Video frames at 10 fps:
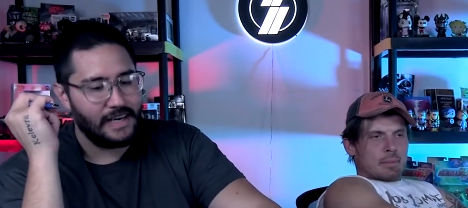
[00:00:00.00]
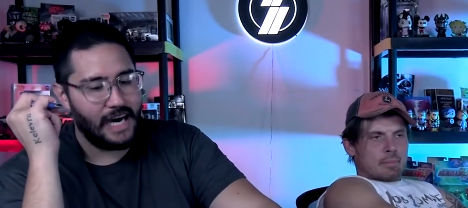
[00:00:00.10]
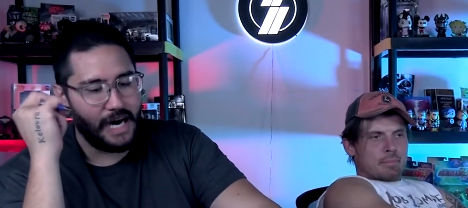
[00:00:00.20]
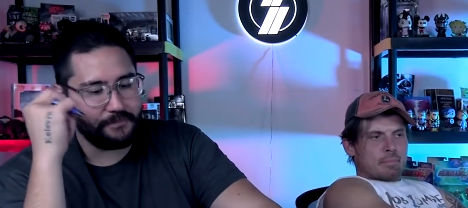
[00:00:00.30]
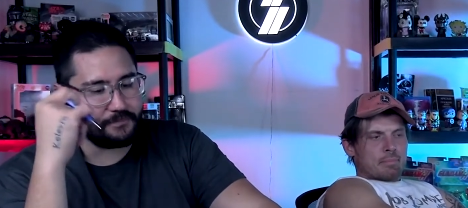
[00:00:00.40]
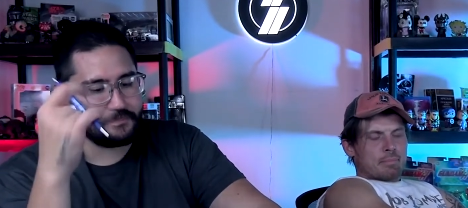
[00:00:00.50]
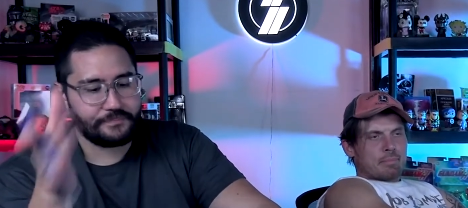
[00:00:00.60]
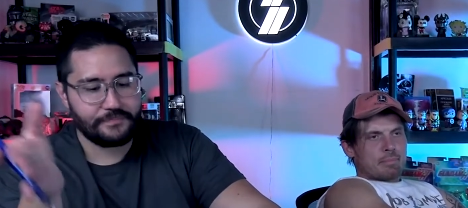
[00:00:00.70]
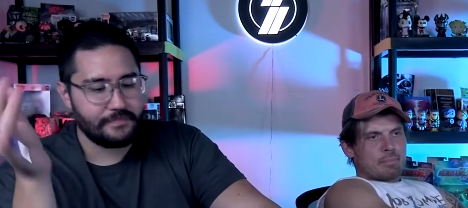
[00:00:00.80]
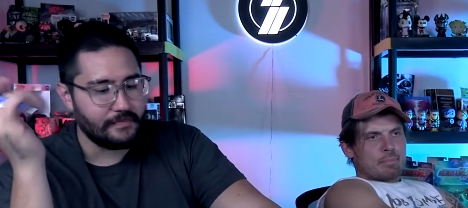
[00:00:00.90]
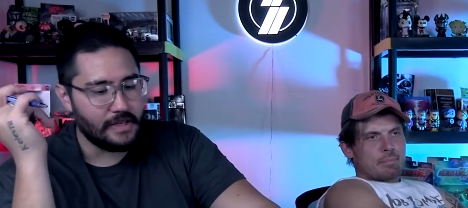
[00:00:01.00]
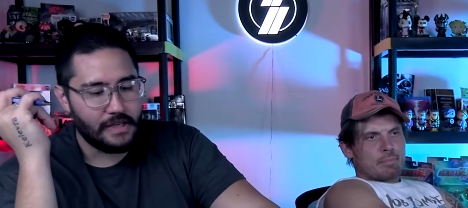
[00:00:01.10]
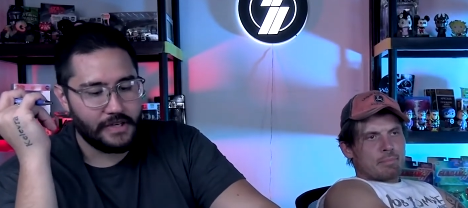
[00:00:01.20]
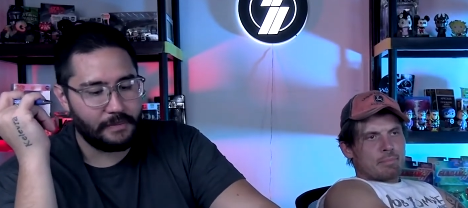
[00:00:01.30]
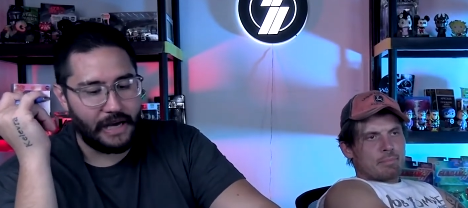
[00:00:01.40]
Speaker 1: Um,
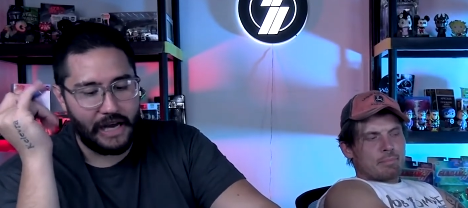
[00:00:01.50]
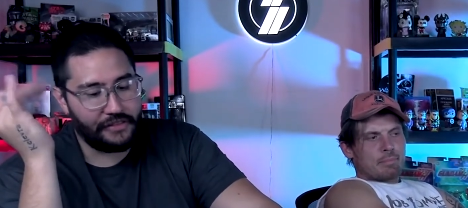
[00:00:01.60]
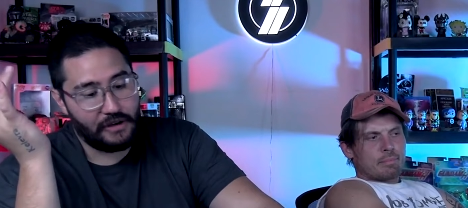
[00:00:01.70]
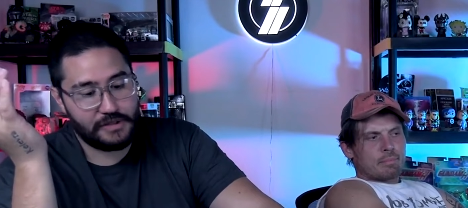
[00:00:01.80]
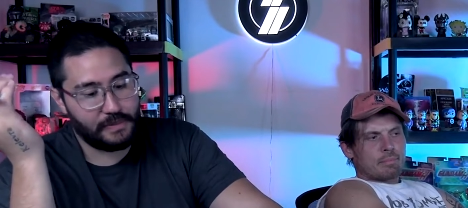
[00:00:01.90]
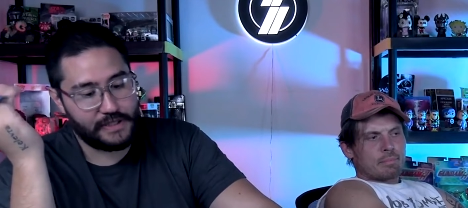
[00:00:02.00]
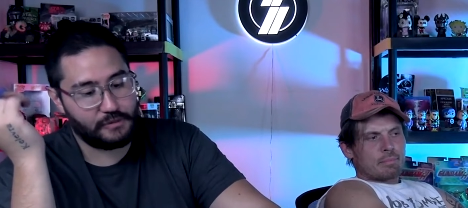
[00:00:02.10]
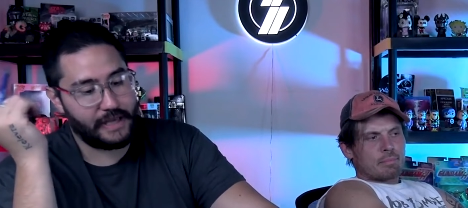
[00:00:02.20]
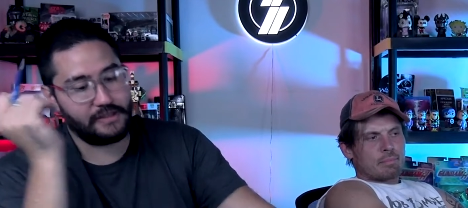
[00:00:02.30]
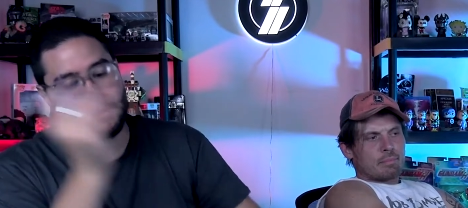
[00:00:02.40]
no, but I thought it was pretty sweet.